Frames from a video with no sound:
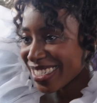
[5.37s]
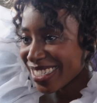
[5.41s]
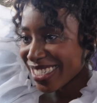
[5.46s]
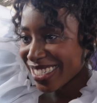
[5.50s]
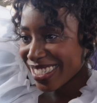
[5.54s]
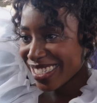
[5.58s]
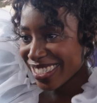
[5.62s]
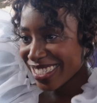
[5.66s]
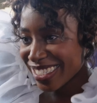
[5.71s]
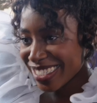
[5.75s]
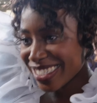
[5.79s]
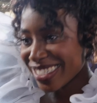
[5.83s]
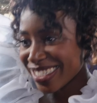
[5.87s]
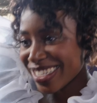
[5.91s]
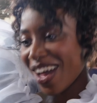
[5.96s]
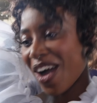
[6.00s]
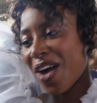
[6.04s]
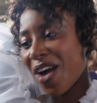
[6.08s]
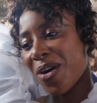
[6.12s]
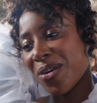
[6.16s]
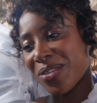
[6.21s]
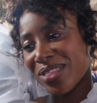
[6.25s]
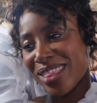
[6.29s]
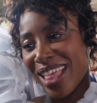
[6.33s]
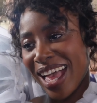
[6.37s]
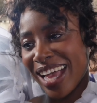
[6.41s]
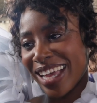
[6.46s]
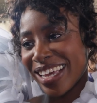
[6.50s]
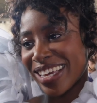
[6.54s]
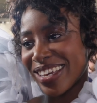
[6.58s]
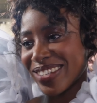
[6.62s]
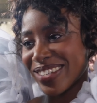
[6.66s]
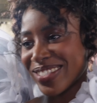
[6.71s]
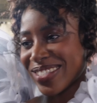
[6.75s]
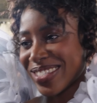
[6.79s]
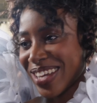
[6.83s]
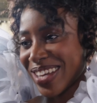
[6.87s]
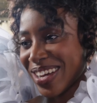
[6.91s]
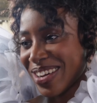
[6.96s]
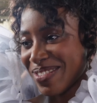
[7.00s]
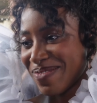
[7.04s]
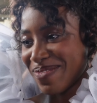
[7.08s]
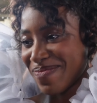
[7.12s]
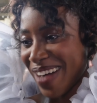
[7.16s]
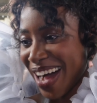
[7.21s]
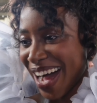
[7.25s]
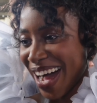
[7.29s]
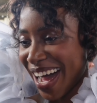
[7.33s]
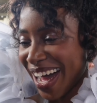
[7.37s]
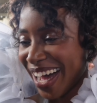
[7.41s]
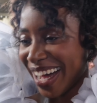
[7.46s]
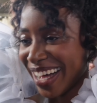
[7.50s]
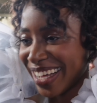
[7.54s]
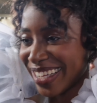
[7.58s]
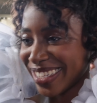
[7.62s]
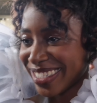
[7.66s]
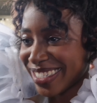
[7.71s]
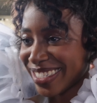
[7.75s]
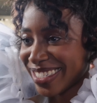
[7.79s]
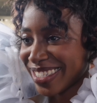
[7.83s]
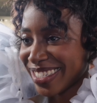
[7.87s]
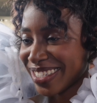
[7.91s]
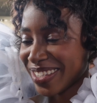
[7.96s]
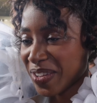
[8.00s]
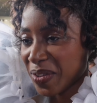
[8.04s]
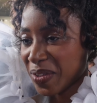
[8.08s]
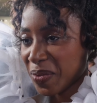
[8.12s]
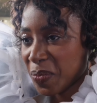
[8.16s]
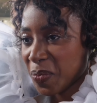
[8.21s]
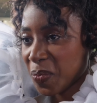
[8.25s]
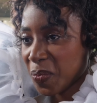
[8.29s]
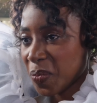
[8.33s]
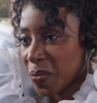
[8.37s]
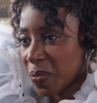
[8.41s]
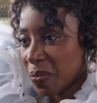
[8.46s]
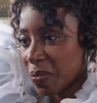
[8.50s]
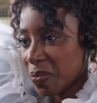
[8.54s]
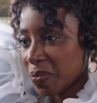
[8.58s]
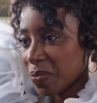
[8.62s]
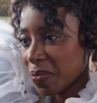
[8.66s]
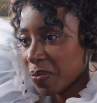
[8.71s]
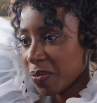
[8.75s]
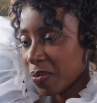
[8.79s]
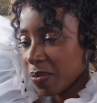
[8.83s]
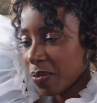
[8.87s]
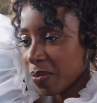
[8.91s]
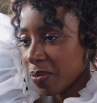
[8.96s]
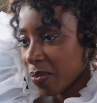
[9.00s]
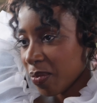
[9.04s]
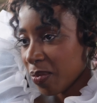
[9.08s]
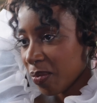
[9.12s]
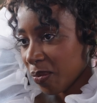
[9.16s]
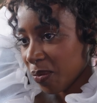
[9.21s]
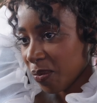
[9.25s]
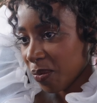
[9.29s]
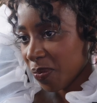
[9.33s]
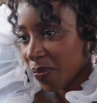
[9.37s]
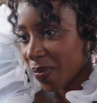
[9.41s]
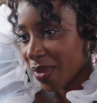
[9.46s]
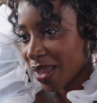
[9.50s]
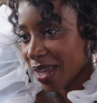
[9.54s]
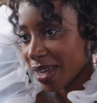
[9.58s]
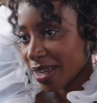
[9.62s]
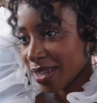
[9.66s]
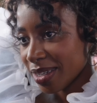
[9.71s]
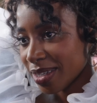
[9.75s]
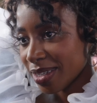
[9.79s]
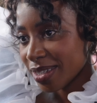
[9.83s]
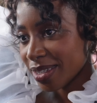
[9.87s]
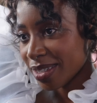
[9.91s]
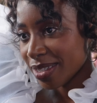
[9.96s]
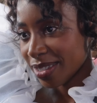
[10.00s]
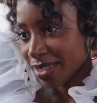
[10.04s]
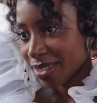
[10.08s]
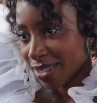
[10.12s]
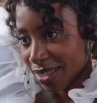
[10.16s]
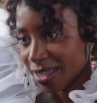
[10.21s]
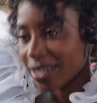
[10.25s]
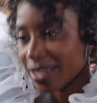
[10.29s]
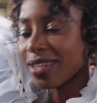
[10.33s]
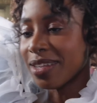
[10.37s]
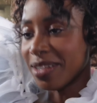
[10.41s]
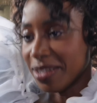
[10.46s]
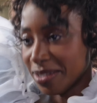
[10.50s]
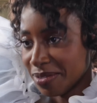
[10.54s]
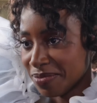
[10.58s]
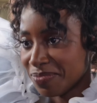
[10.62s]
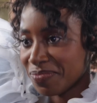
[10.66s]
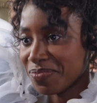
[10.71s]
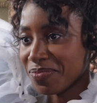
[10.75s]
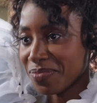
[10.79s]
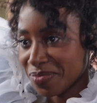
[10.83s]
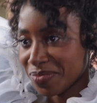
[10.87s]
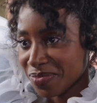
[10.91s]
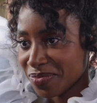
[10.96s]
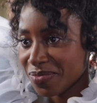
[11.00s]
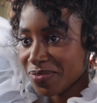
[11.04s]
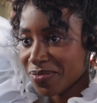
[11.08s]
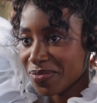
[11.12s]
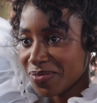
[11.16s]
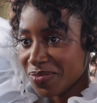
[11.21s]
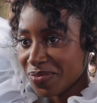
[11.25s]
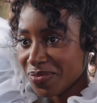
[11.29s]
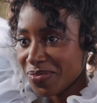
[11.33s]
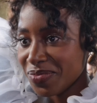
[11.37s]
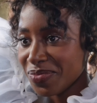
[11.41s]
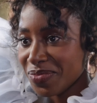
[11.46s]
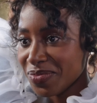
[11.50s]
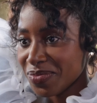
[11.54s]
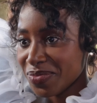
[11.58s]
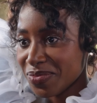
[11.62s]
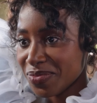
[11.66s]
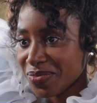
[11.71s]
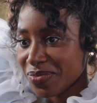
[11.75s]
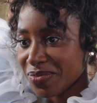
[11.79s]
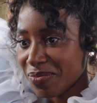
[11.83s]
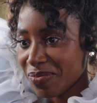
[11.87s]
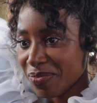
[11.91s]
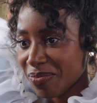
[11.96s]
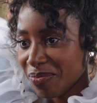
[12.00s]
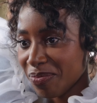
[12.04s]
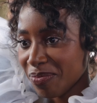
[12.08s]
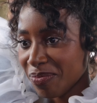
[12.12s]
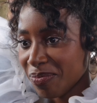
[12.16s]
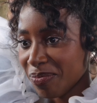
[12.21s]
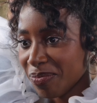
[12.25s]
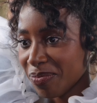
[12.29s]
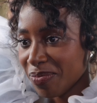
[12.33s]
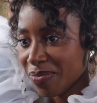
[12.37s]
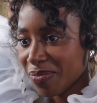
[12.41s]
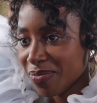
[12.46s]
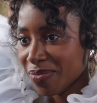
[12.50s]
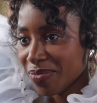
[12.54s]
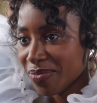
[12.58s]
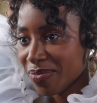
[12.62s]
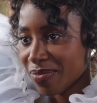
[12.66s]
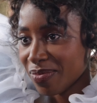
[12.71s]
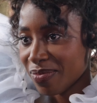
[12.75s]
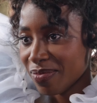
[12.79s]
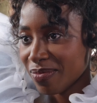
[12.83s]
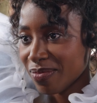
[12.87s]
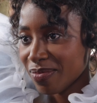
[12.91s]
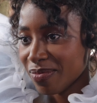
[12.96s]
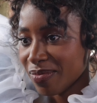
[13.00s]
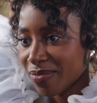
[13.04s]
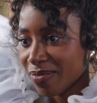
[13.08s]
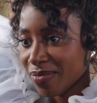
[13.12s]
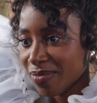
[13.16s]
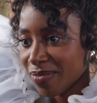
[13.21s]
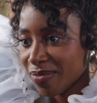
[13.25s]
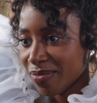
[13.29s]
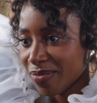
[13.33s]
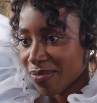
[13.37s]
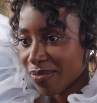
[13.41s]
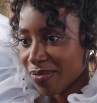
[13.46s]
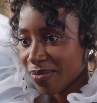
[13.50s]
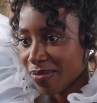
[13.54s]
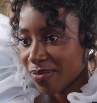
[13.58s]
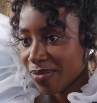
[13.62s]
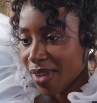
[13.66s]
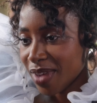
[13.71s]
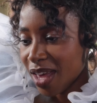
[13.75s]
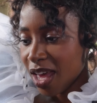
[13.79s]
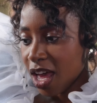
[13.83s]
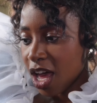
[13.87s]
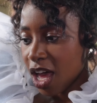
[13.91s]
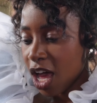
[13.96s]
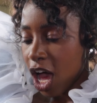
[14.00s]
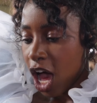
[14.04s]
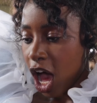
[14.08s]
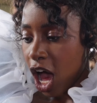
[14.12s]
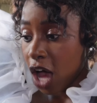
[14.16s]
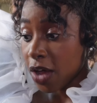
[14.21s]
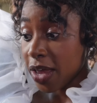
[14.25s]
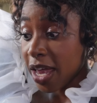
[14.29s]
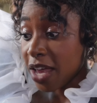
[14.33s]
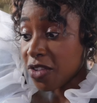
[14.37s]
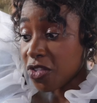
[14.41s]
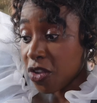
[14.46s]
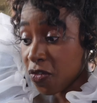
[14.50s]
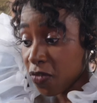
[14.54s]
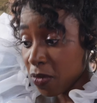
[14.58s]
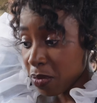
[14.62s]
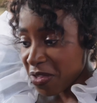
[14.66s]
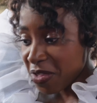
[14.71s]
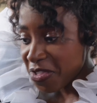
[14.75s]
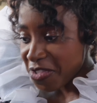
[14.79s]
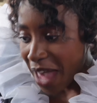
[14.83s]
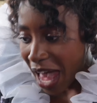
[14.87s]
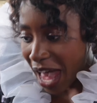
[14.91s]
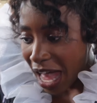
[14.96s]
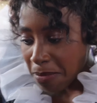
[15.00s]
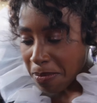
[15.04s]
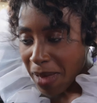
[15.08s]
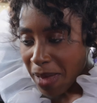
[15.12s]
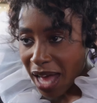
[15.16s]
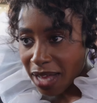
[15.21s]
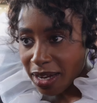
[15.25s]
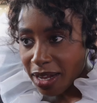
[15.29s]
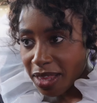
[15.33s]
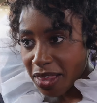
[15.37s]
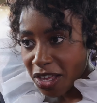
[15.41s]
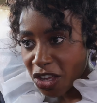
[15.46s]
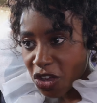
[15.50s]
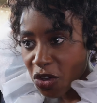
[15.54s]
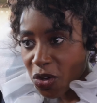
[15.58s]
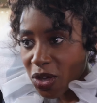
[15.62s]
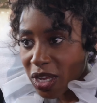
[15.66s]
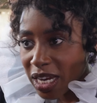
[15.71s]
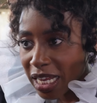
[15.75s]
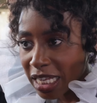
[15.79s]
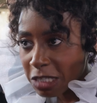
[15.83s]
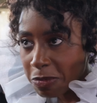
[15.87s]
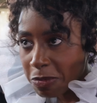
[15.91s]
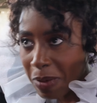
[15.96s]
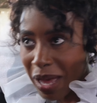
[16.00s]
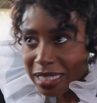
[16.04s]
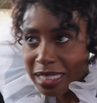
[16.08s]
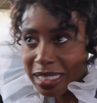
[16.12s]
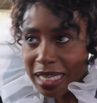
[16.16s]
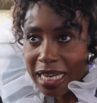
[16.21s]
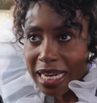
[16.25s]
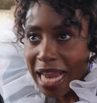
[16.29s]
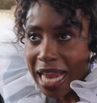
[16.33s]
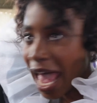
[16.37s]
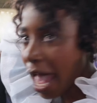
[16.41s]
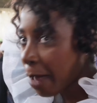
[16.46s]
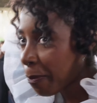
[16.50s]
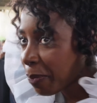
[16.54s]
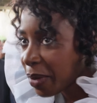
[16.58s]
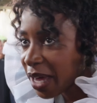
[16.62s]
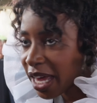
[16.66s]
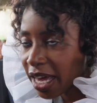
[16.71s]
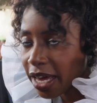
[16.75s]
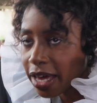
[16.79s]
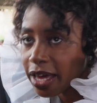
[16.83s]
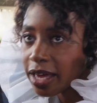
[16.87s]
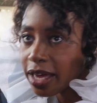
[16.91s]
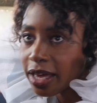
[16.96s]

look fabulous. Amazing dress. So just ever so briefly, because I know it's a very hard one to summarise, what can people expect from The Sandman, but in particular your character? Okay, so from The Sandman, I think you can expect an epic,